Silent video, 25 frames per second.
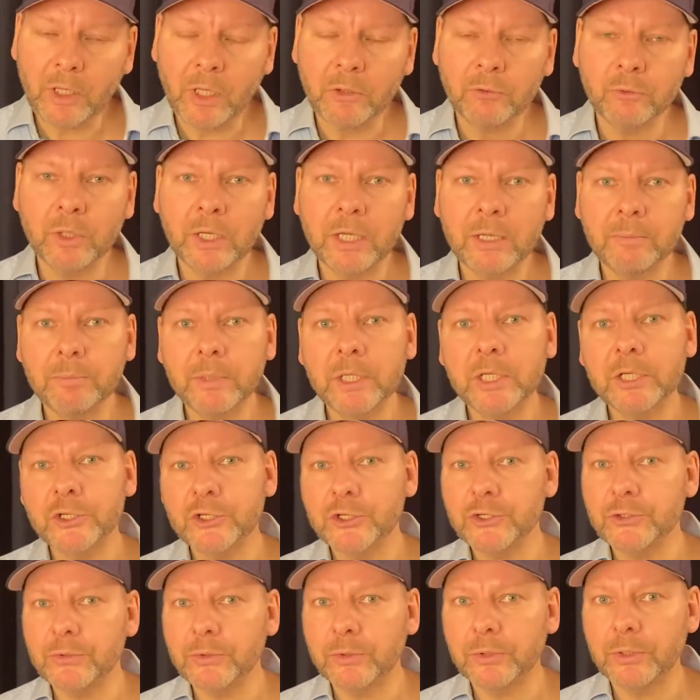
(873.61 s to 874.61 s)
you can be
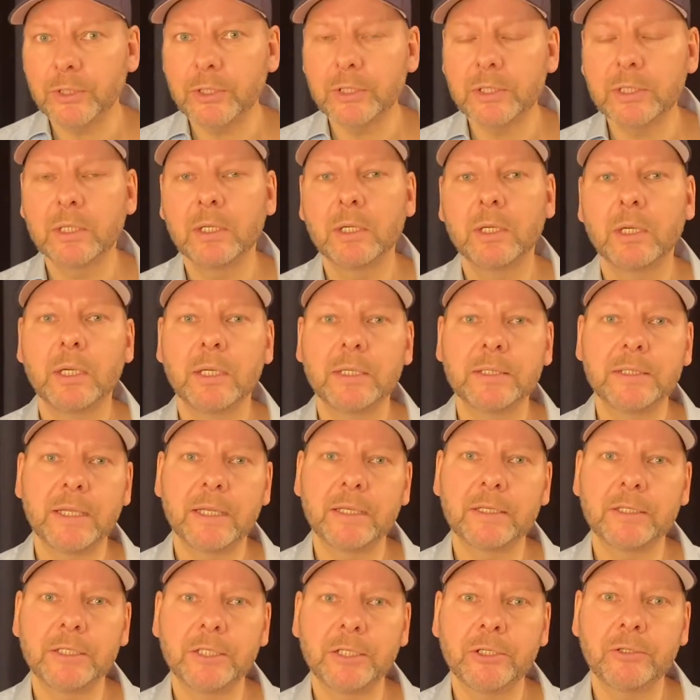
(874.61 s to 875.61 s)
assured
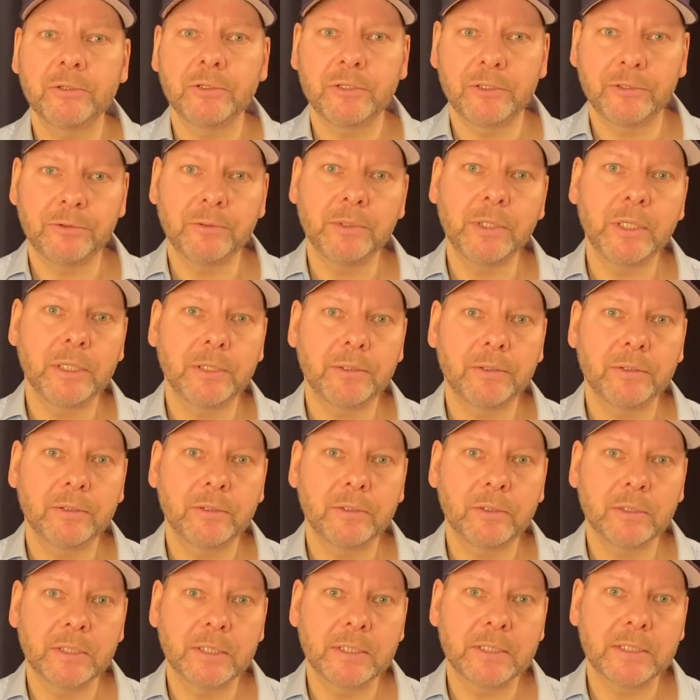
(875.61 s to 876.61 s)
that your
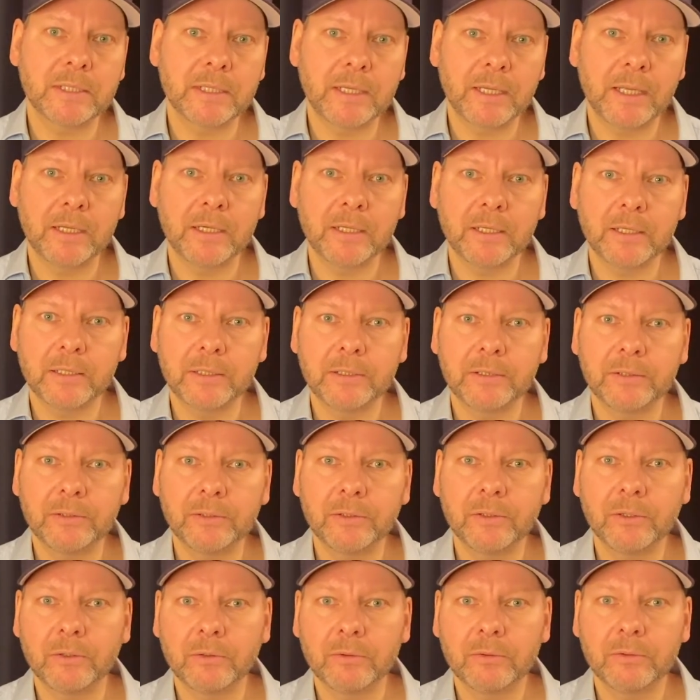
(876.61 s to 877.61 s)
career is getting,
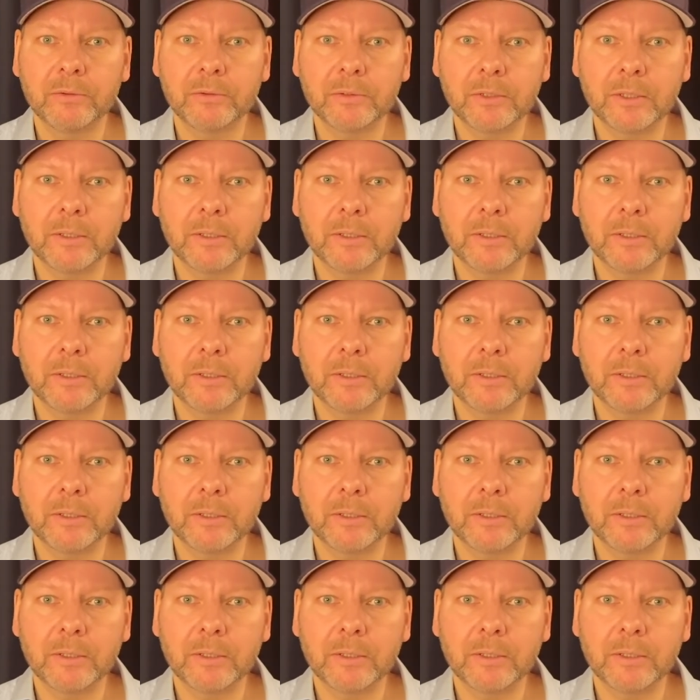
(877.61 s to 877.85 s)
you know,